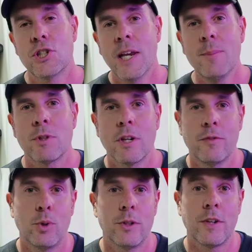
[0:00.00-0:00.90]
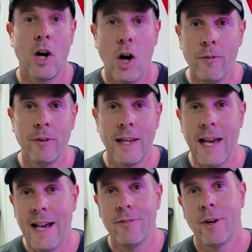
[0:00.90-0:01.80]
Cheap surfboards often
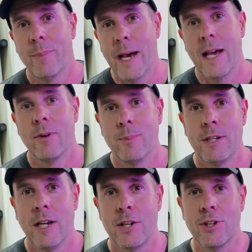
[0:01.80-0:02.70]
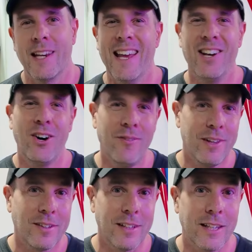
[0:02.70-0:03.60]
have a bad reputation, and
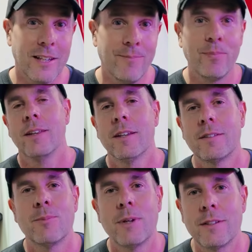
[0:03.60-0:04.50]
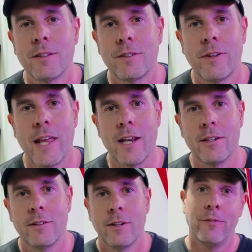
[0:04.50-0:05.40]
obviously there's some reasons for that.
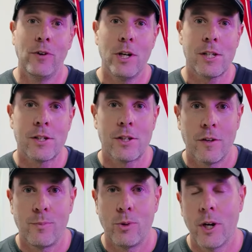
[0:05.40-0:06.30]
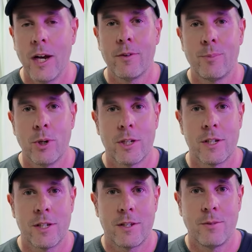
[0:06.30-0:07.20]
The first surfboard I ever
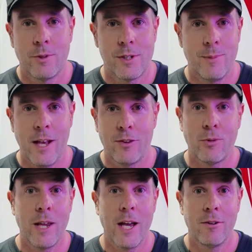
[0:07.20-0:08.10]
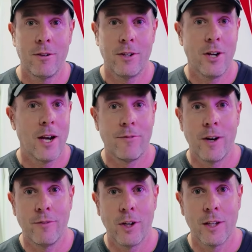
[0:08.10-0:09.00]
purchased was about
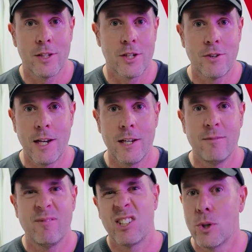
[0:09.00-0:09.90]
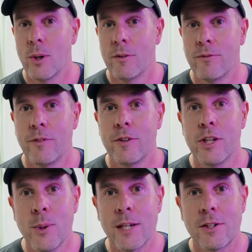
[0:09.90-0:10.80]
$395 Australian, 250
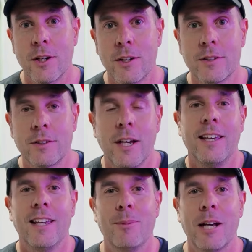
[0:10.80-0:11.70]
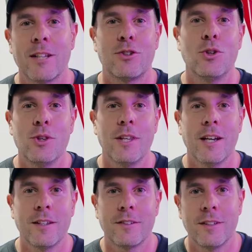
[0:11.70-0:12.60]
US dollars in about
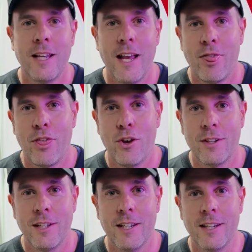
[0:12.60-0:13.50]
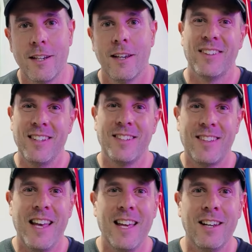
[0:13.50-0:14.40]
2013. Since
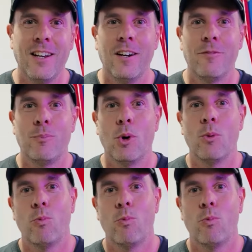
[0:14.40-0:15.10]
then, I've bought